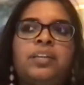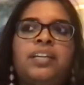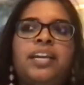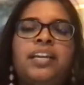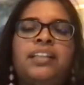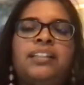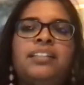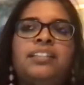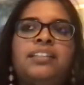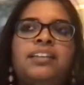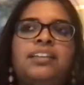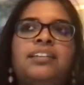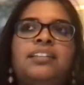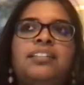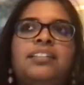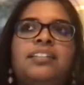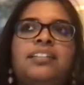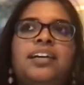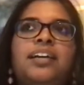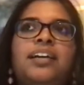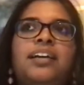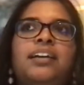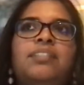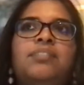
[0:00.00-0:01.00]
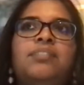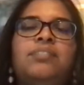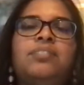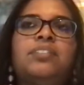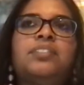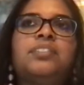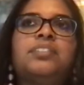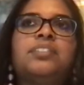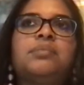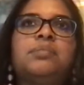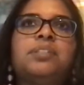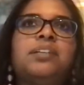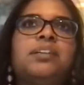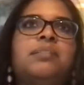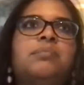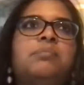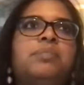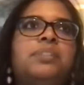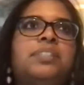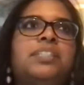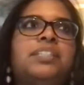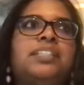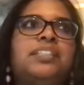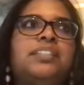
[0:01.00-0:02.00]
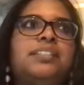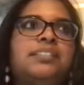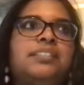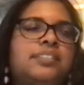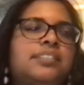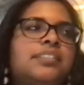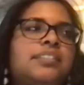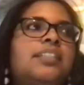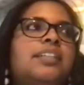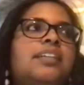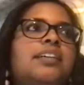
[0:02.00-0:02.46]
I think that for some companies,